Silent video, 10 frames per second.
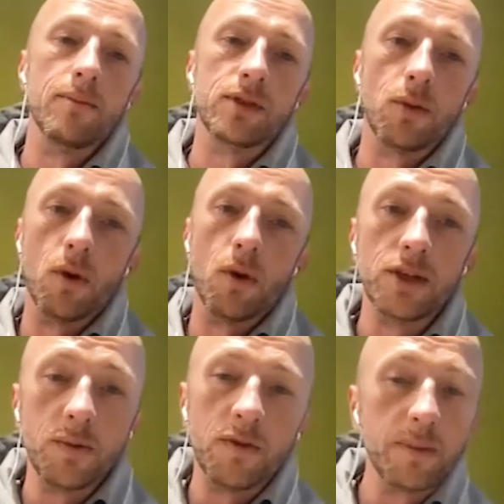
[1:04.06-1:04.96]
So what we
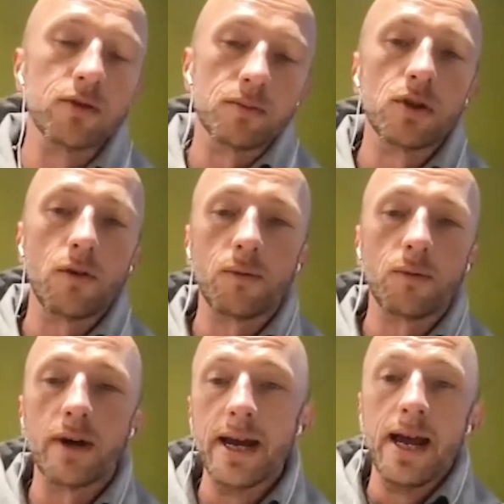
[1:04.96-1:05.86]
do, we've built some
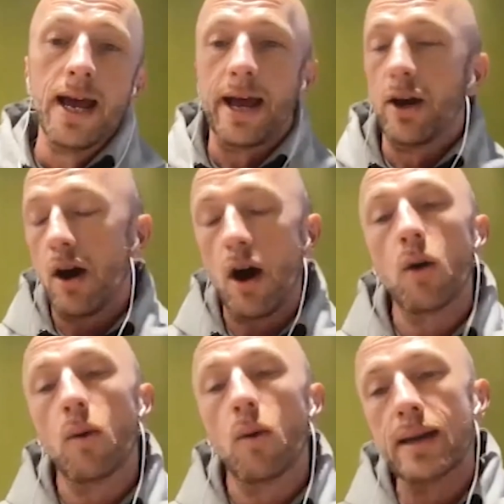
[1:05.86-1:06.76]
software, and our
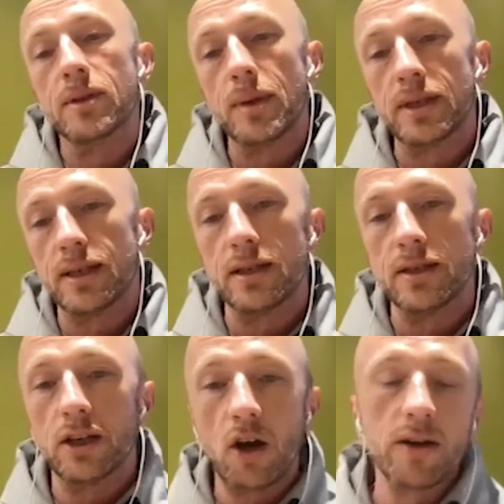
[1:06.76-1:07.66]
whole aim as a business is
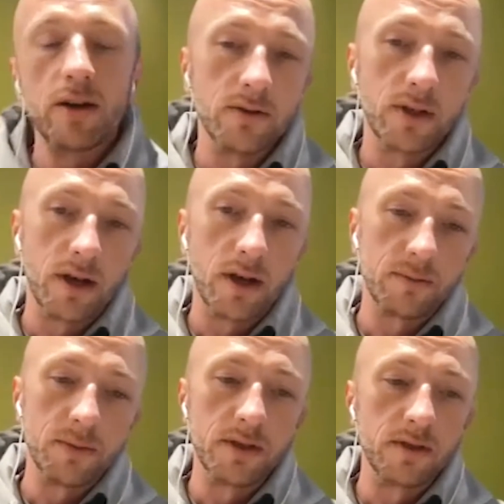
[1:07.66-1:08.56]
to guide those
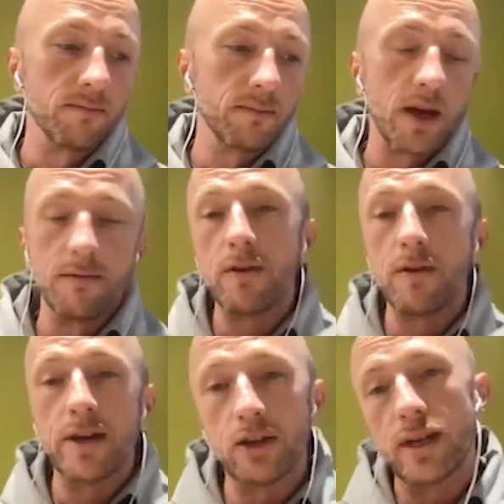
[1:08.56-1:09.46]
customers very
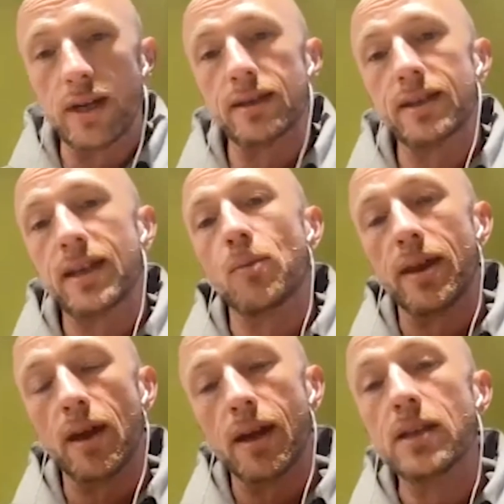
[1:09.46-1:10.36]
naturally, the same
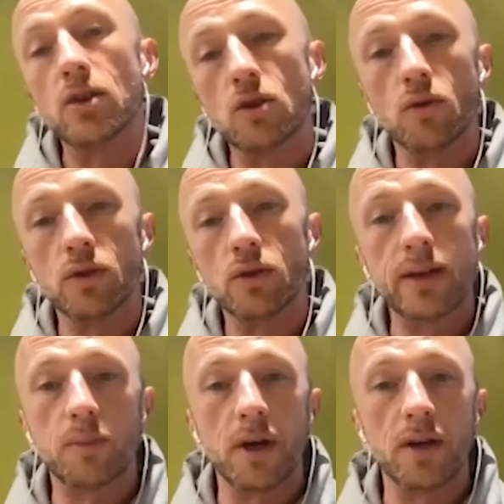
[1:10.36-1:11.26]
way that an in-store
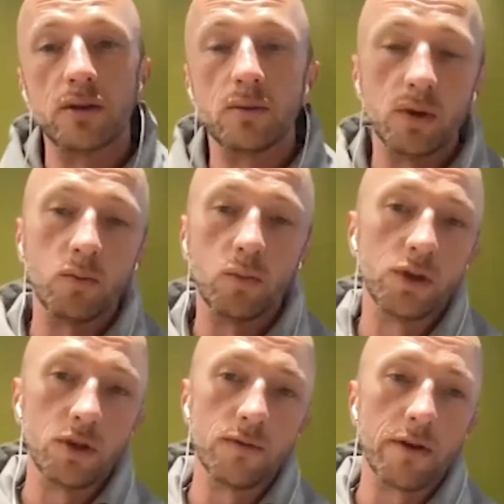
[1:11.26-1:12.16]
salesperson would
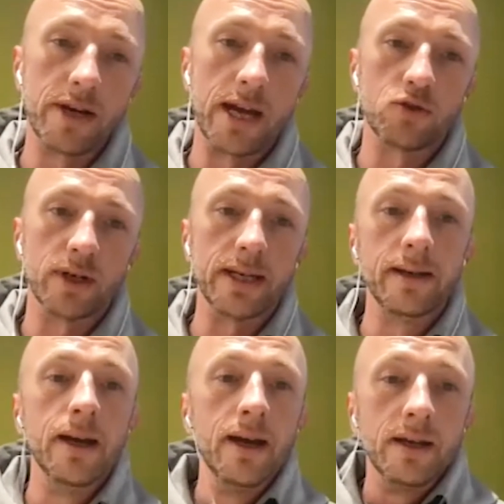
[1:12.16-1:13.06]
do very naturally.
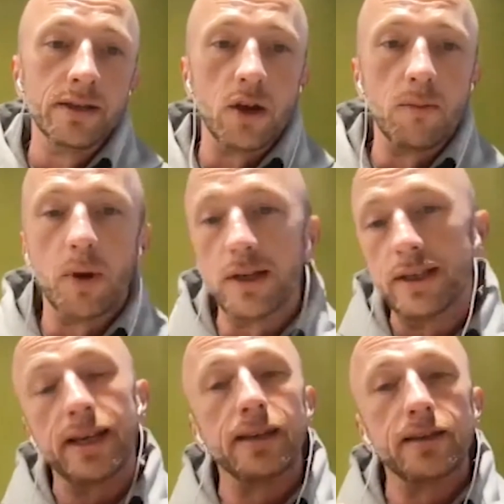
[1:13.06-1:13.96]
So by
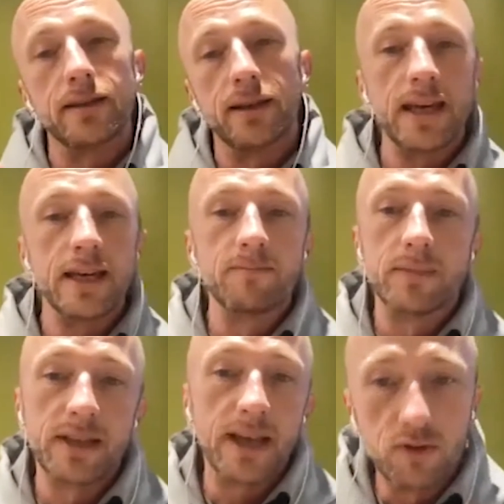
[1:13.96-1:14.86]
sticking to the key
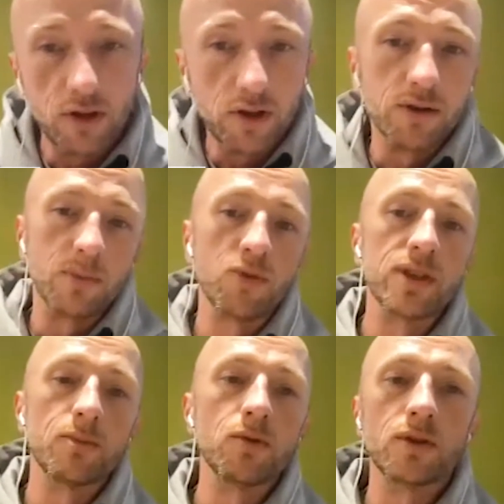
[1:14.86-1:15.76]
sales psychology
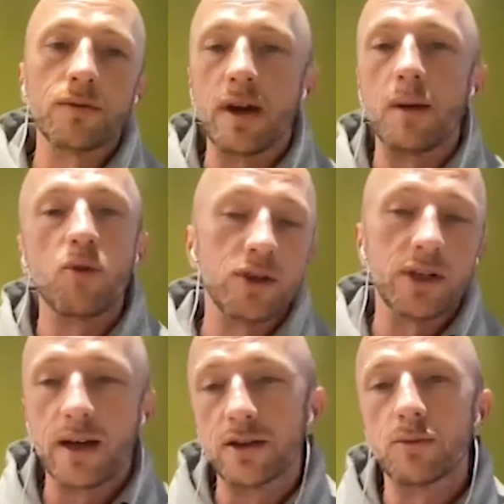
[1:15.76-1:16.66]
principles of approaching a
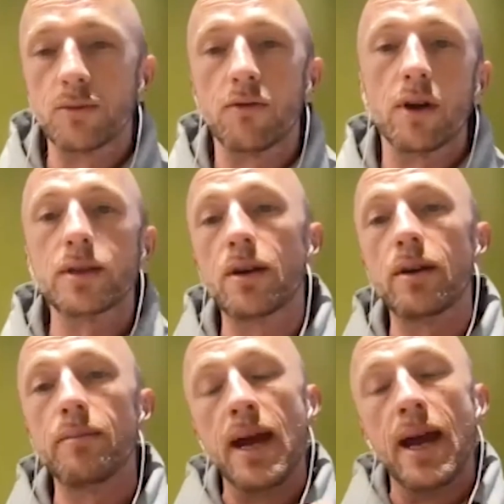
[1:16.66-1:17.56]
customer at the right
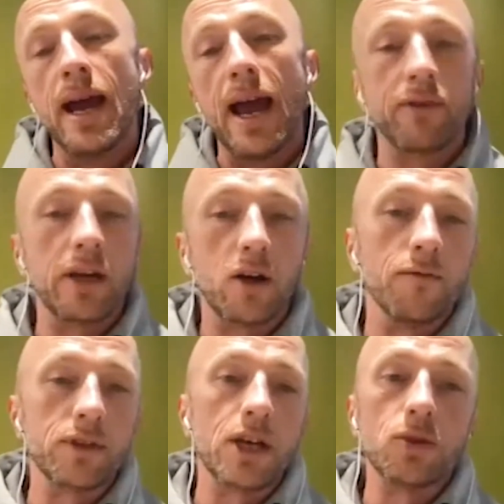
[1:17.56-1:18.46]
time, having a
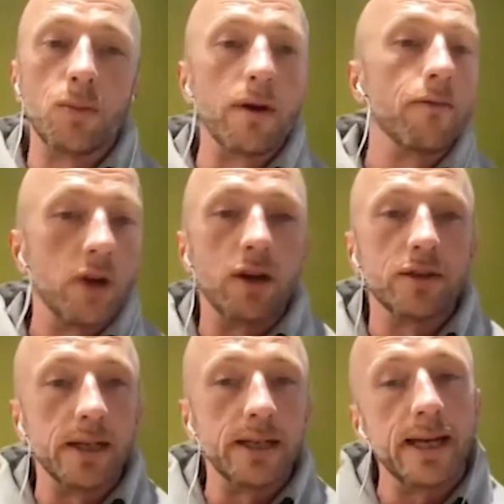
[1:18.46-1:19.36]
conversation where every
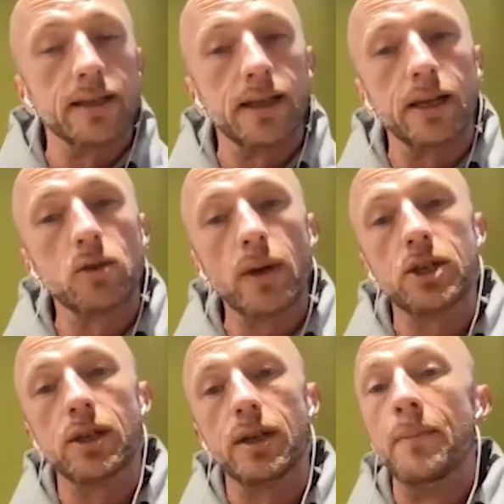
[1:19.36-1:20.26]
answer dictates the next
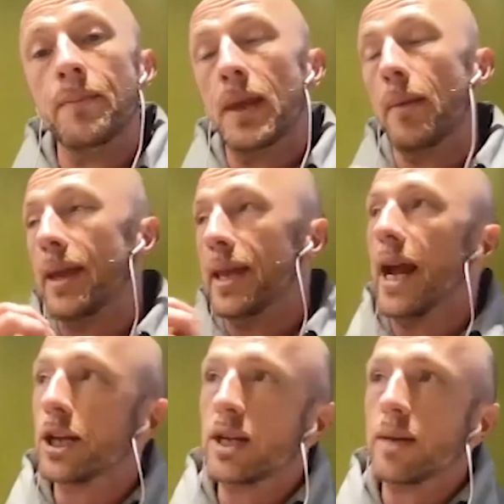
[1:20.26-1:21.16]
question, and then
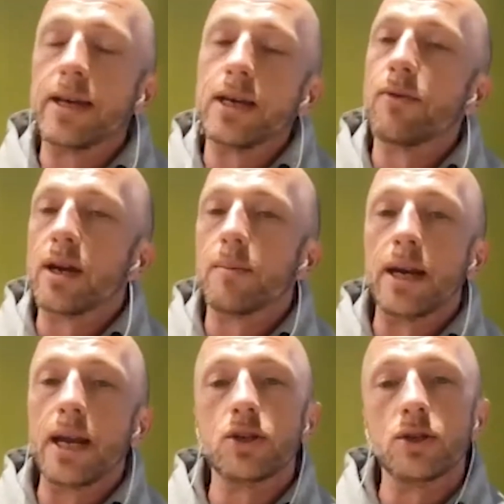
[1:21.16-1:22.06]
actually making
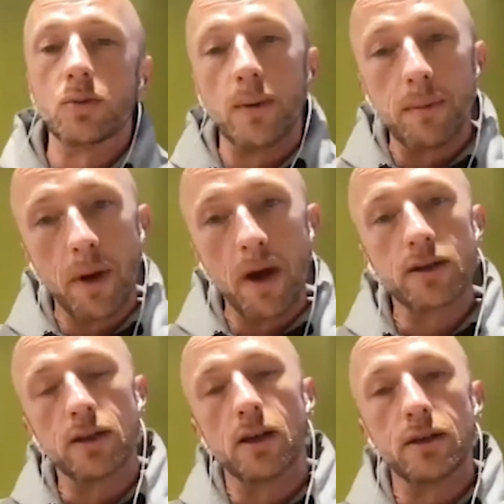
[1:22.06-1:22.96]
recommendations where we
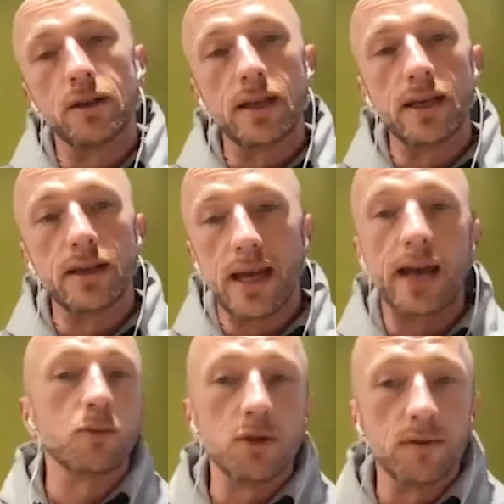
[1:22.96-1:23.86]
personalize the
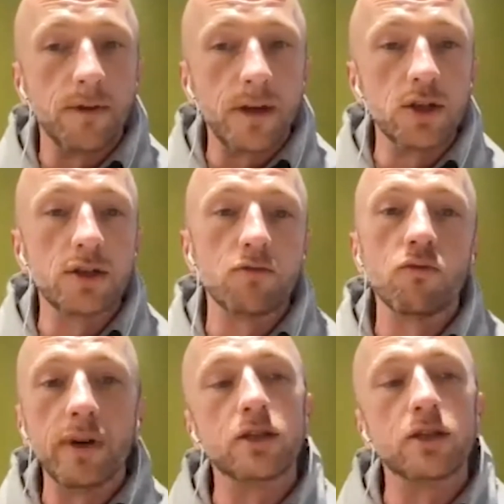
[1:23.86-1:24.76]
attributes and features
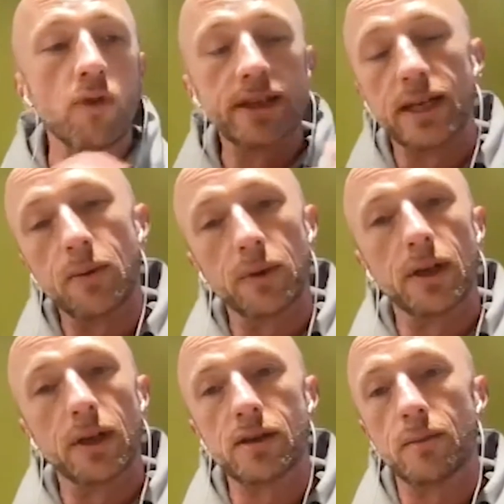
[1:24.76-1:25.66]
really to resonate with the
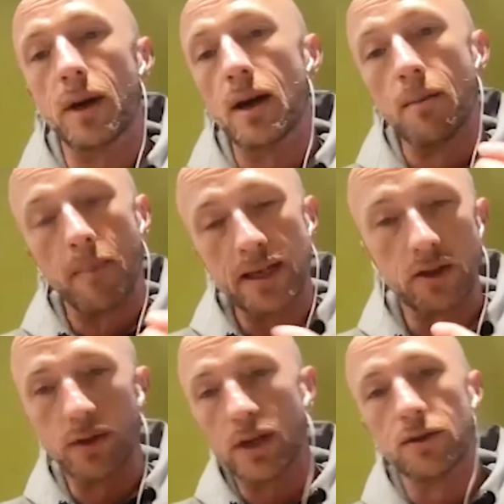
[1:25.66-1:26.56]
customer based
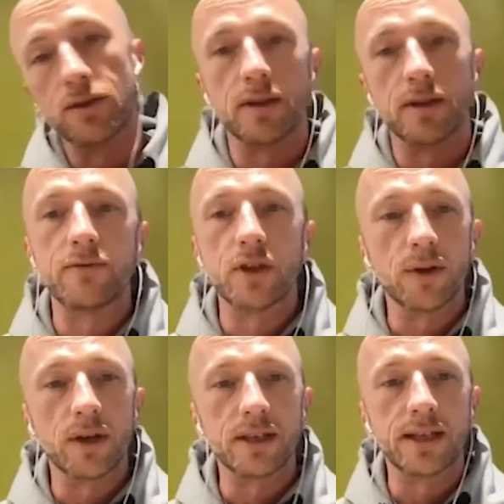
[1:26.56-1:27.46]
on the answers that they've
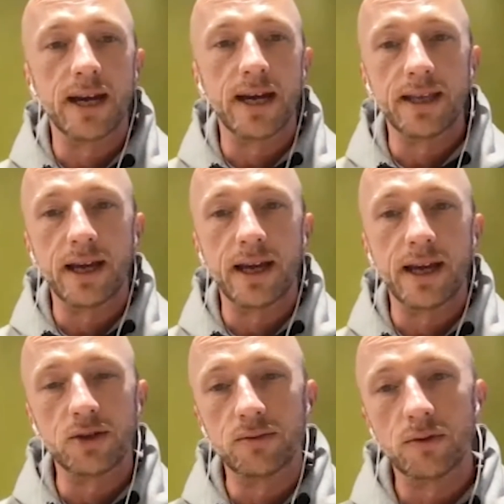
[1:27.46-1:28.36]
told us in that
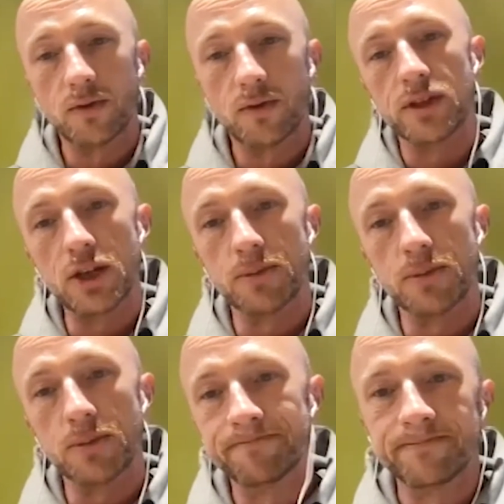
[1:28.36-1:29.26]
initial sort of conversation.